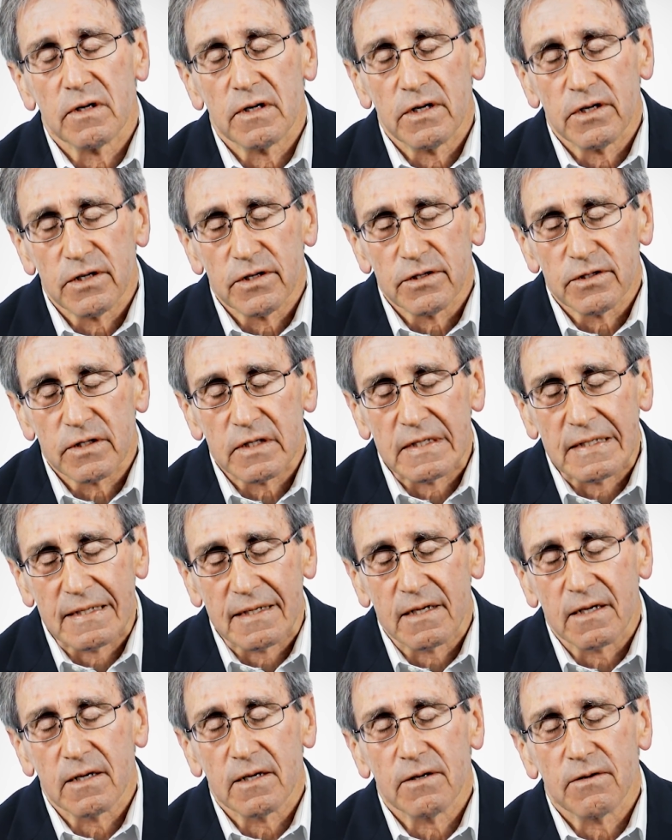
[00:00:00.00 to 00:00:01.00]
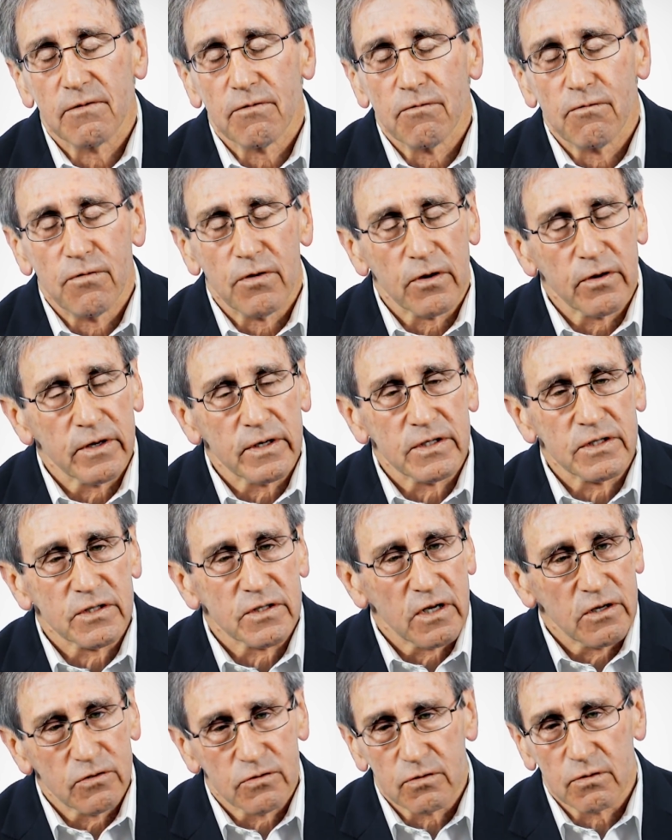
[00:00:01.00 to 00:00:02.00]
is indeed very
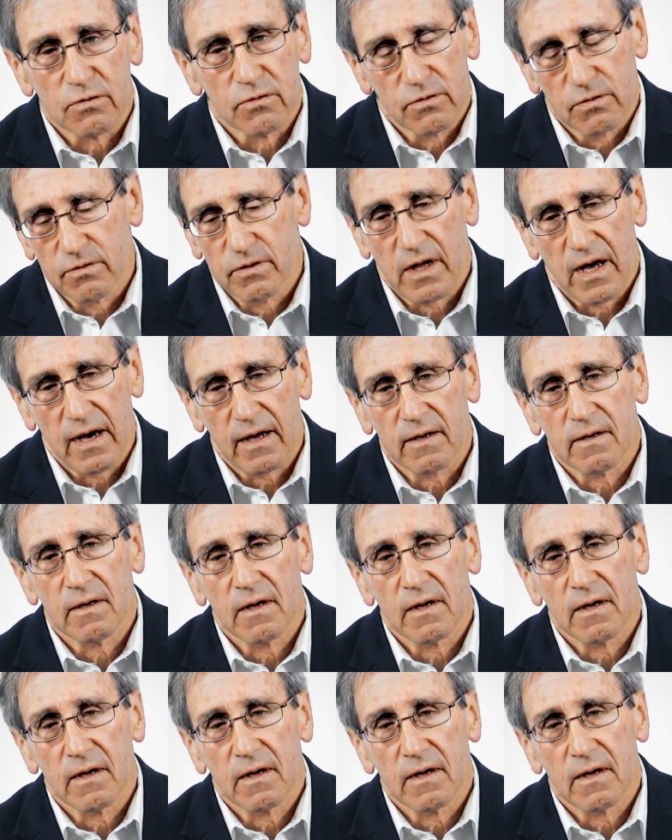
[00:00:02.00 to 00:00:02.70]
central to that.